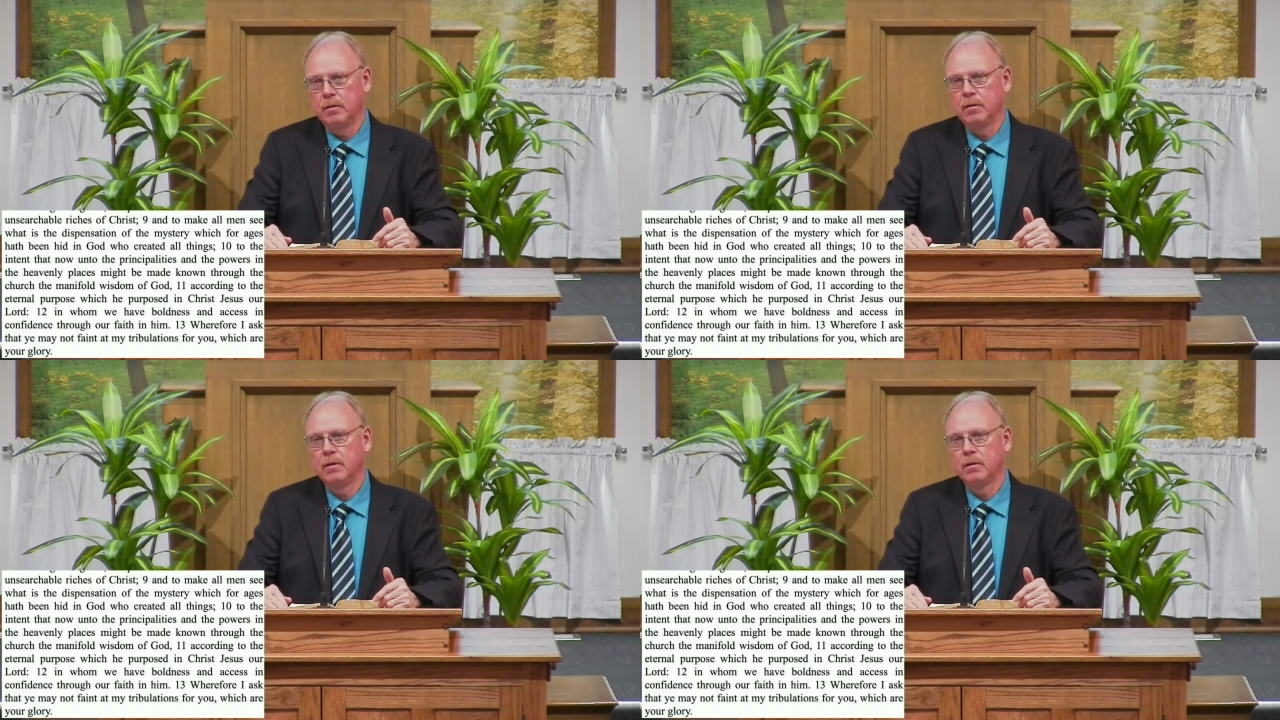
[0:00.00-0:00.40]

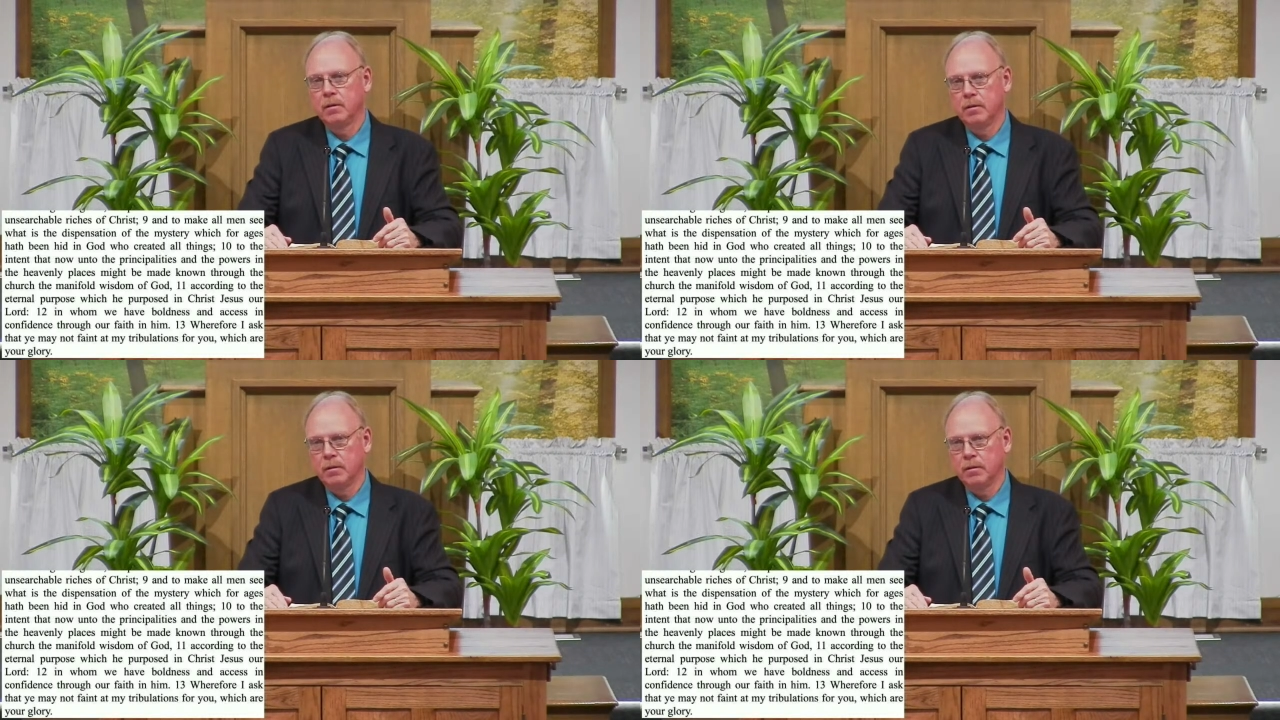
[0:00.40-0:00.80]

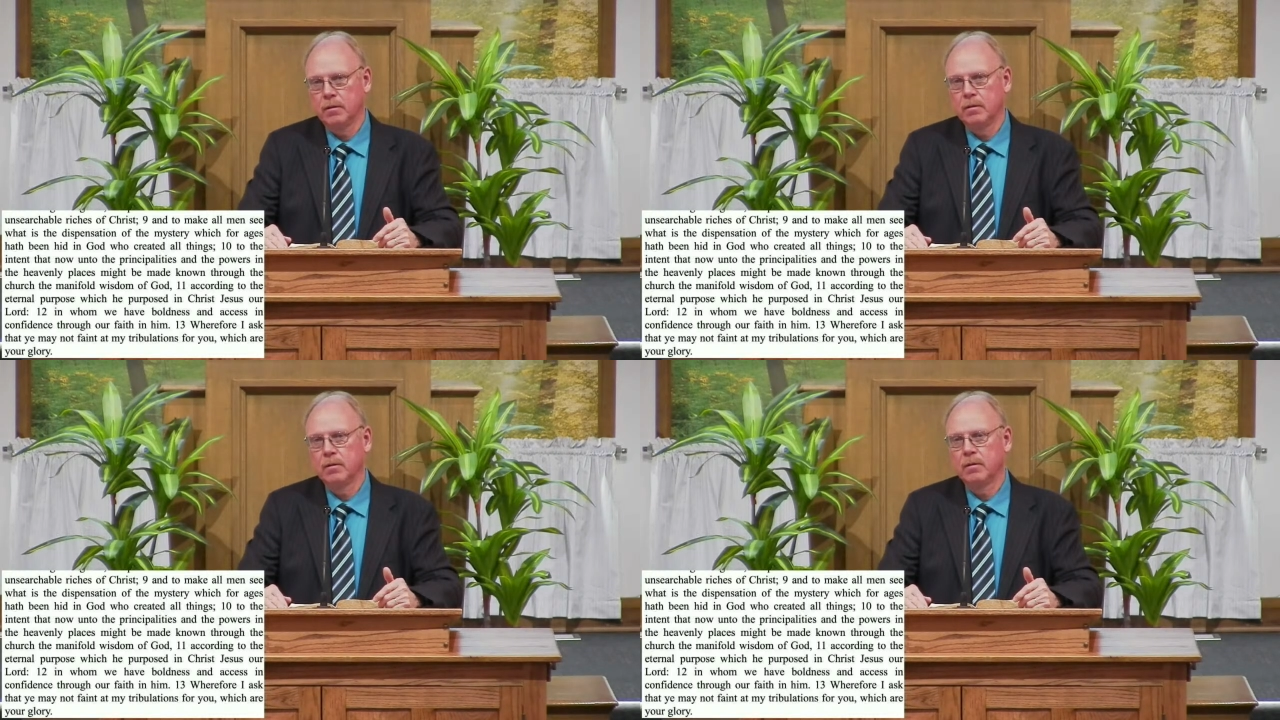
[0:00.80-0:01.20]

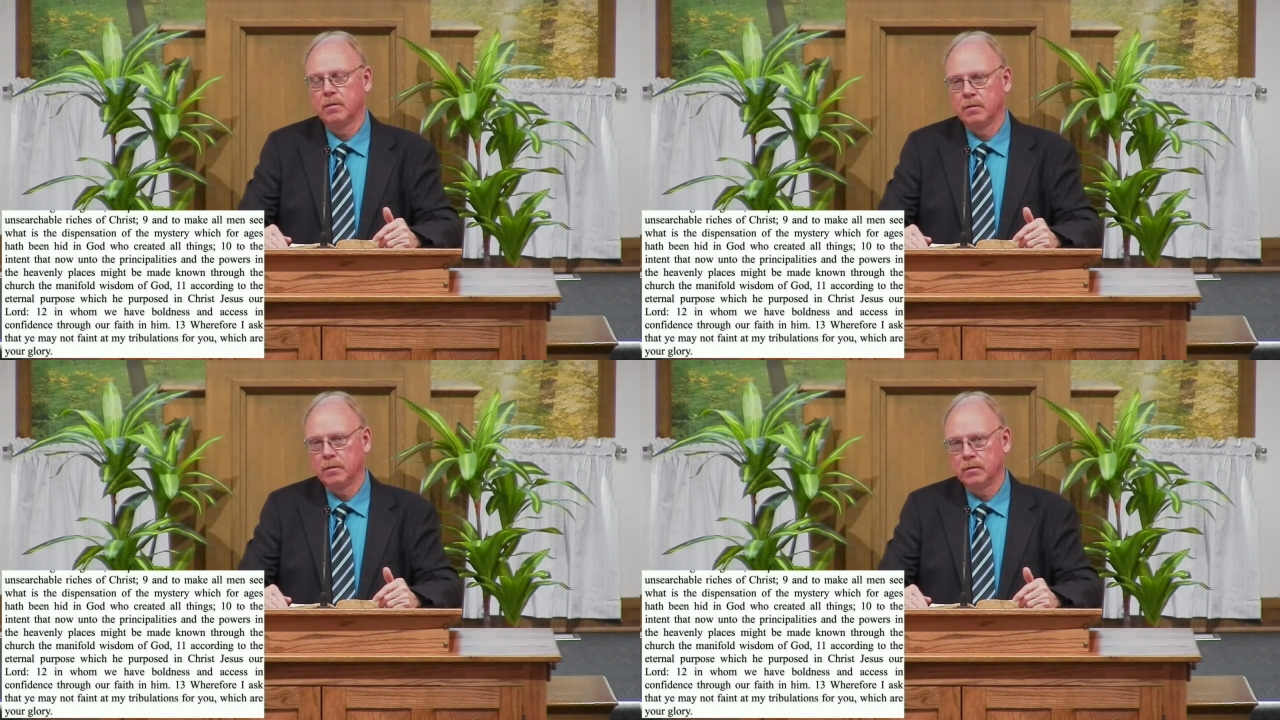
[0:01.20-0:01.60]

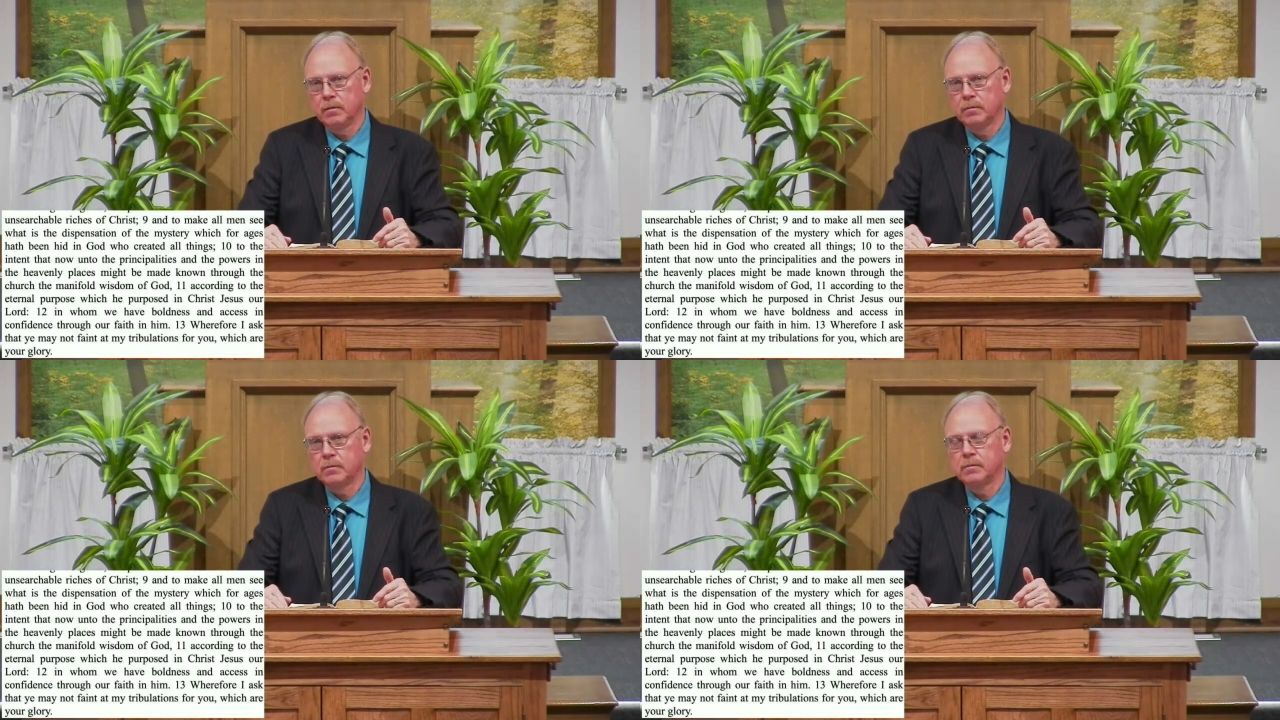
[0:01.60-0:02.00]

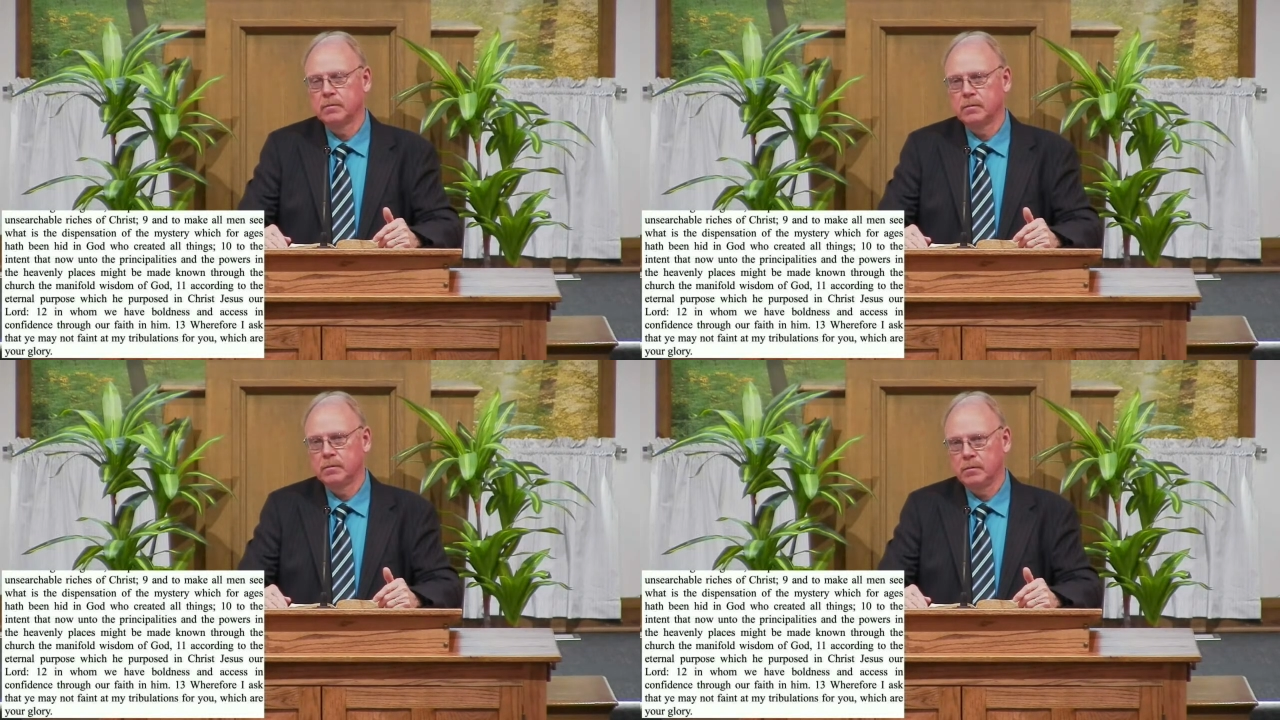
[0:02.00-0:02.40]

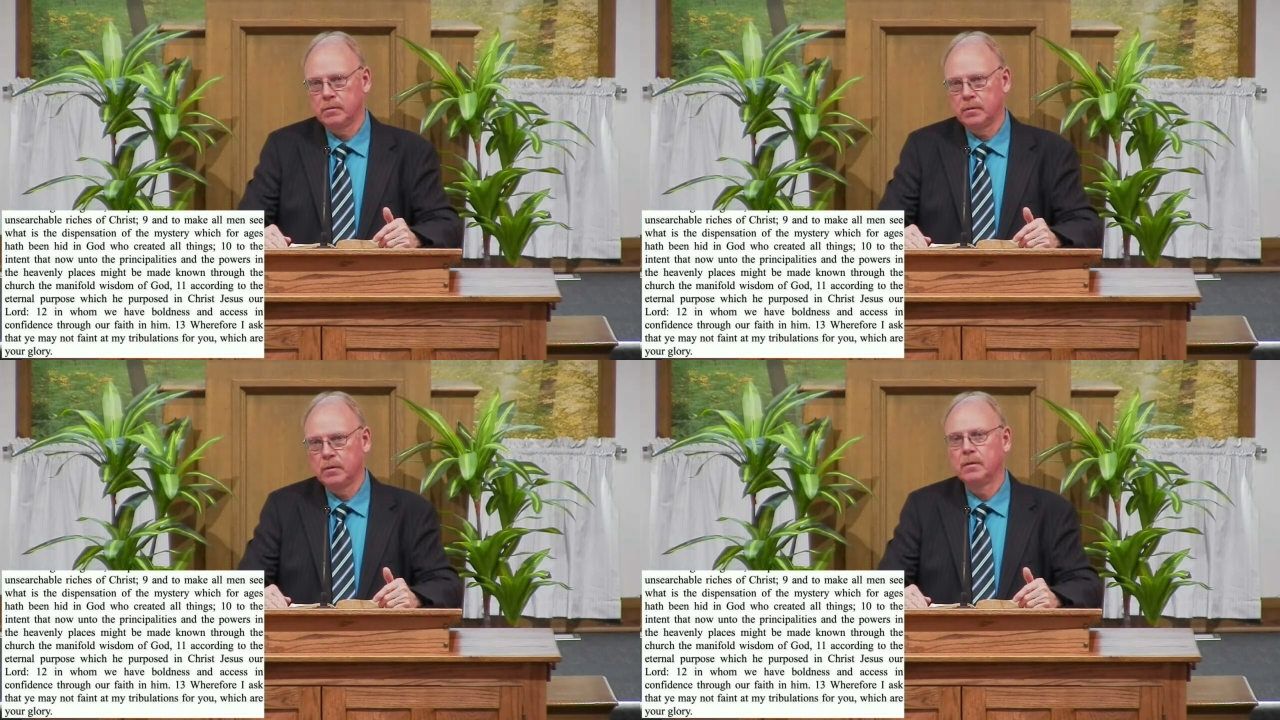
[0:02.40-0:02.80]

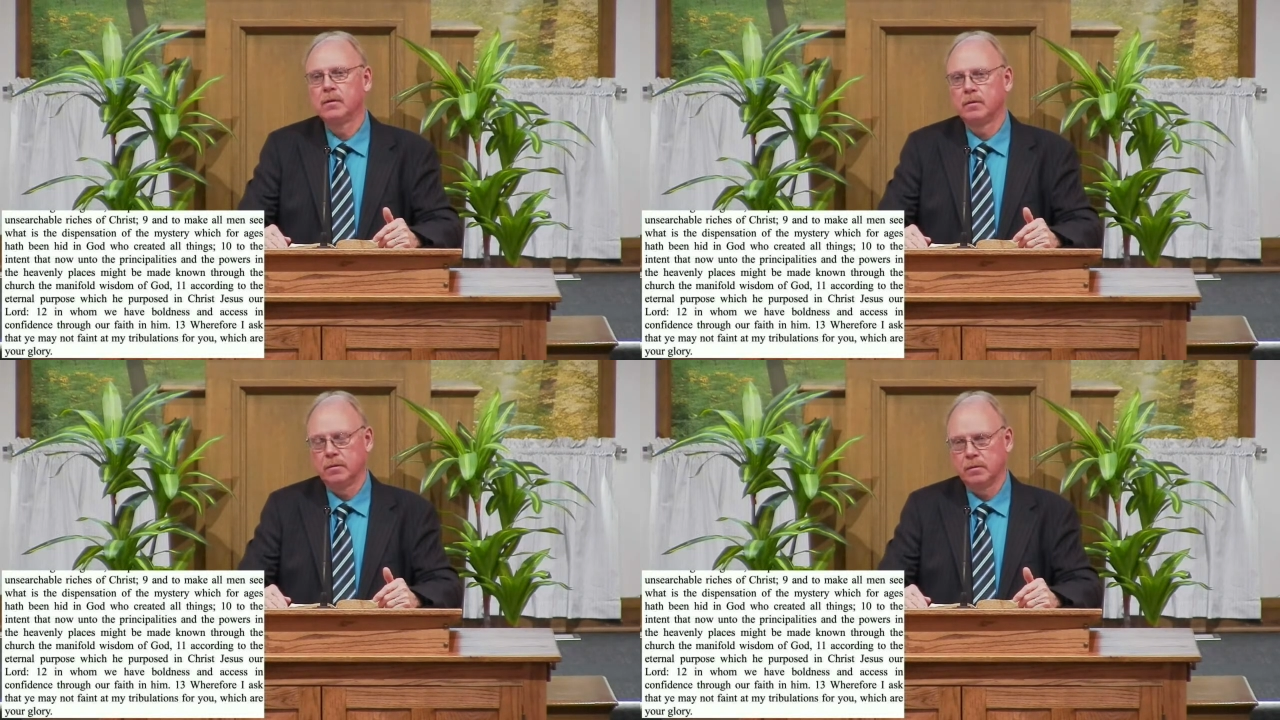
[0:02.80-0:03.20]

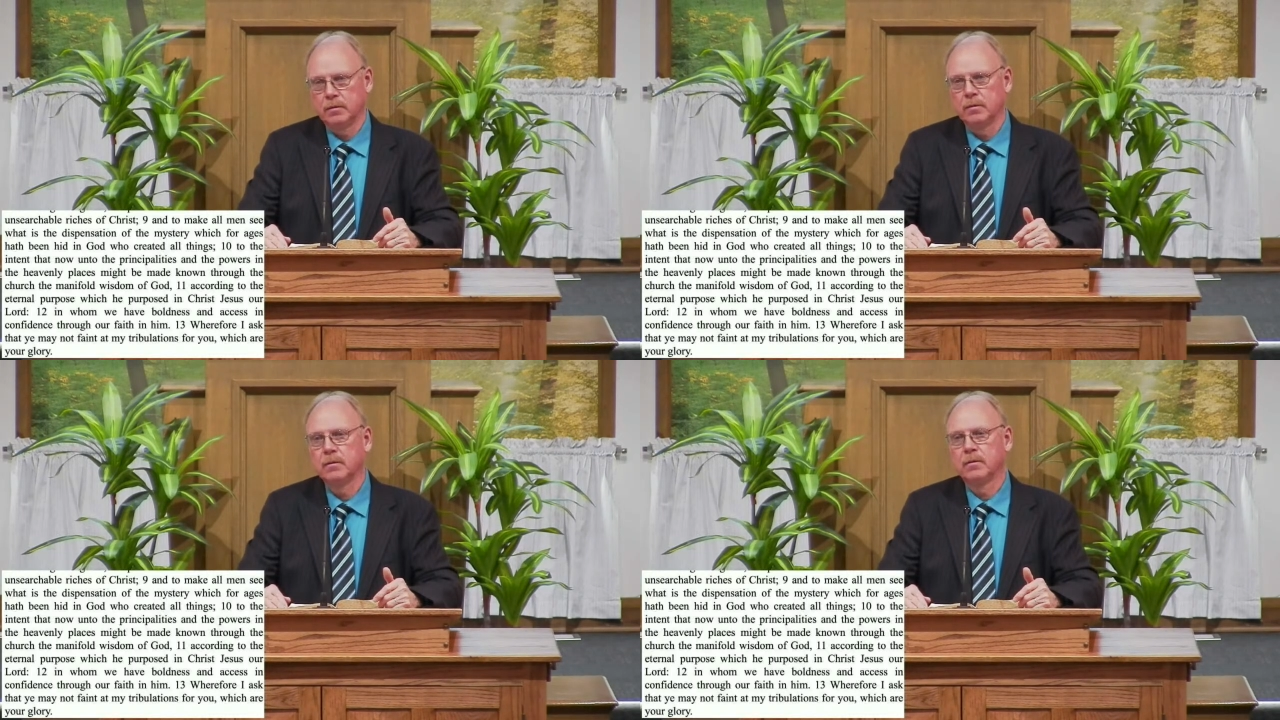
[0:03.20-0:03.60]
Nothing is said.